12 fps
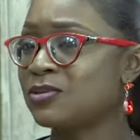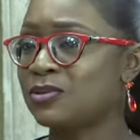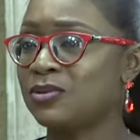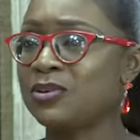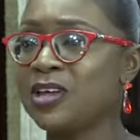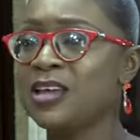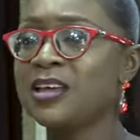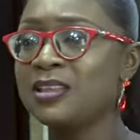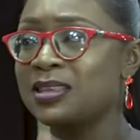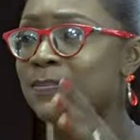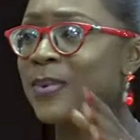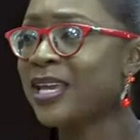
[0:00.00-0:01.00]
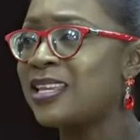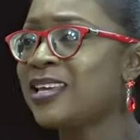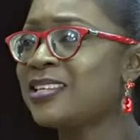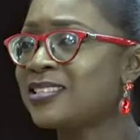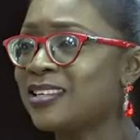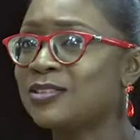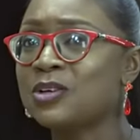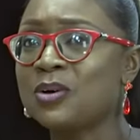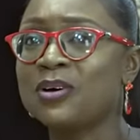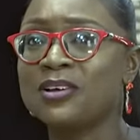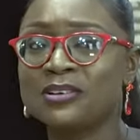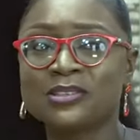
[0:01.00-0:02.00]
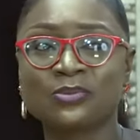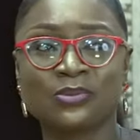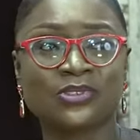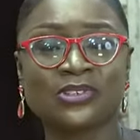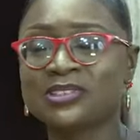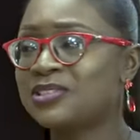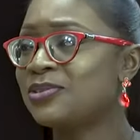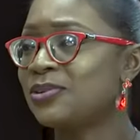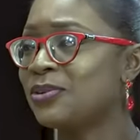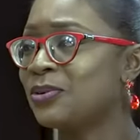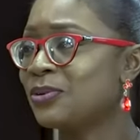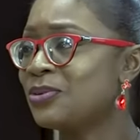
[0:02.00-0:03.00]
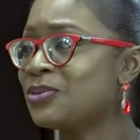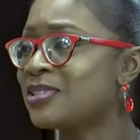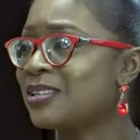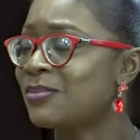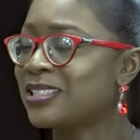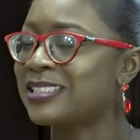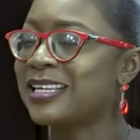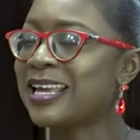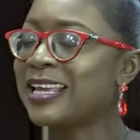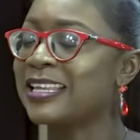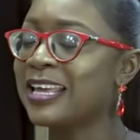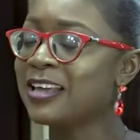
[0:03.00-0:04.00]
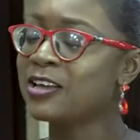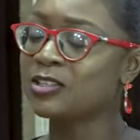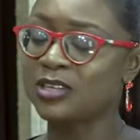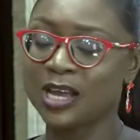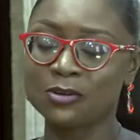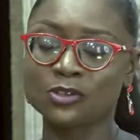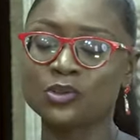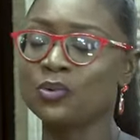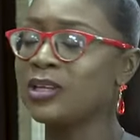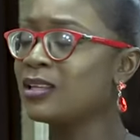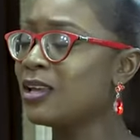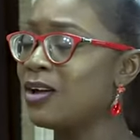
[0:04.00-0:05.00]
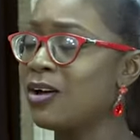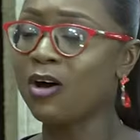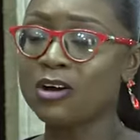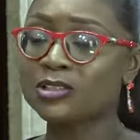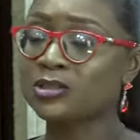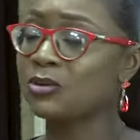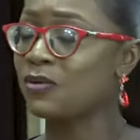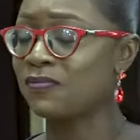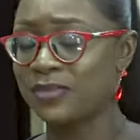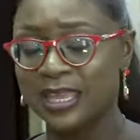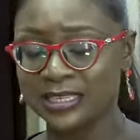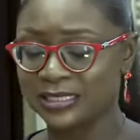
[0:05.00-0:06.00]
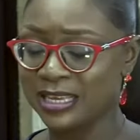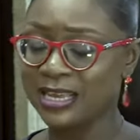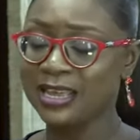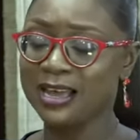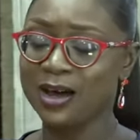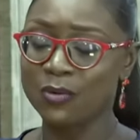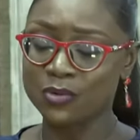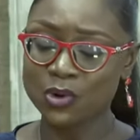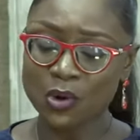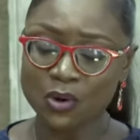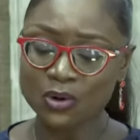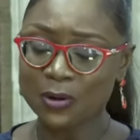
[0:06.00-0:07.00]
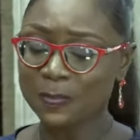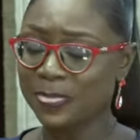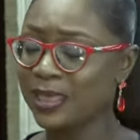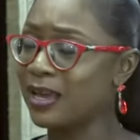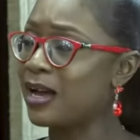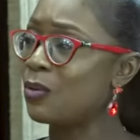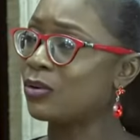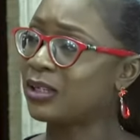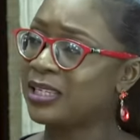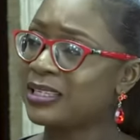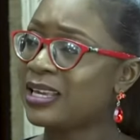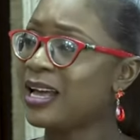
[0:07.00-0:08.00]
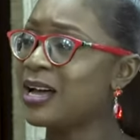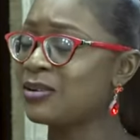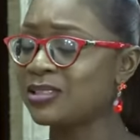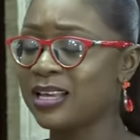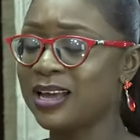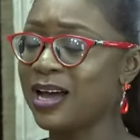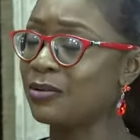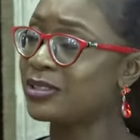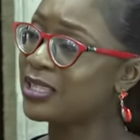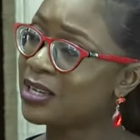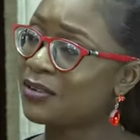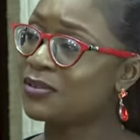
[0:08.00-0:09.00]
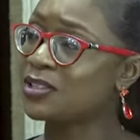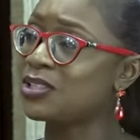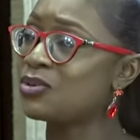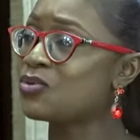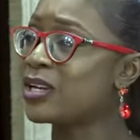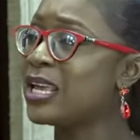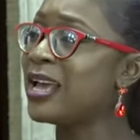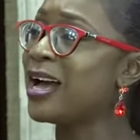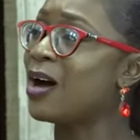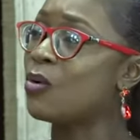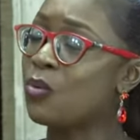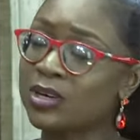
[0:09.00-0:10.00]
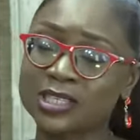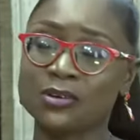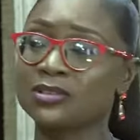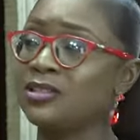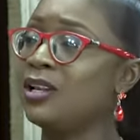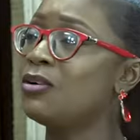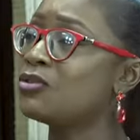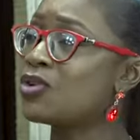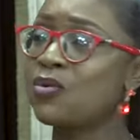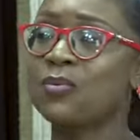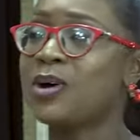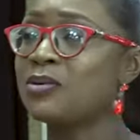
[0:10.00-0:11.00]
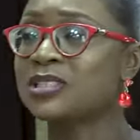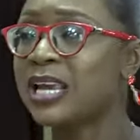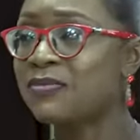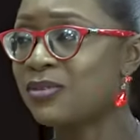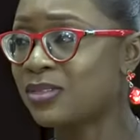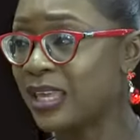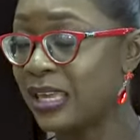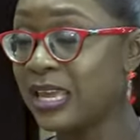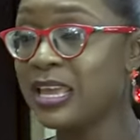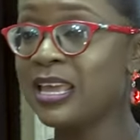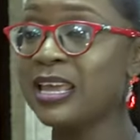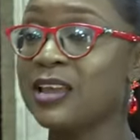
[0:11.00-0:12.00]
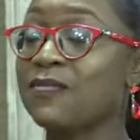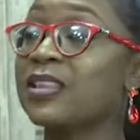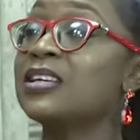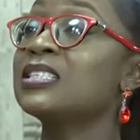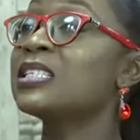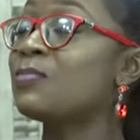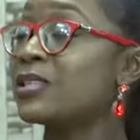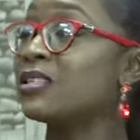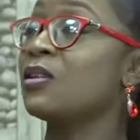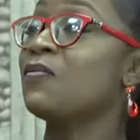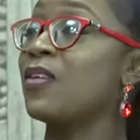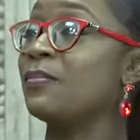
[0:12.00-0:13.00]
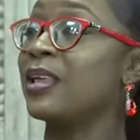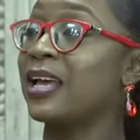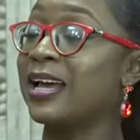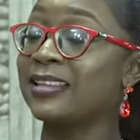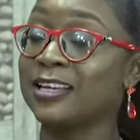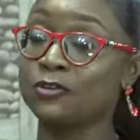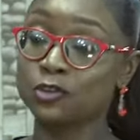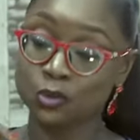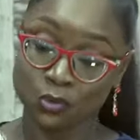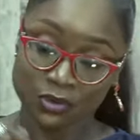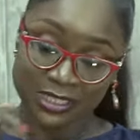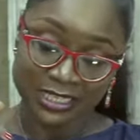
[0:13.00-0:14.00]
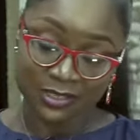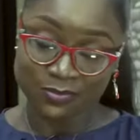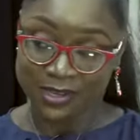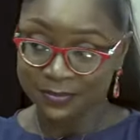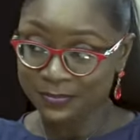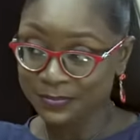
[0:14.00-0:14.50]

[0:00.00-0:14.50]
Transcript: So the beddings and towels will just, you know, use the machine. And so I was doing all sorts of things. I would cook, I would clean the house, I would take care of the children, I would wash, I was the laundry woman, I was everything. In fact, there's this particular family I had that used to rotate me.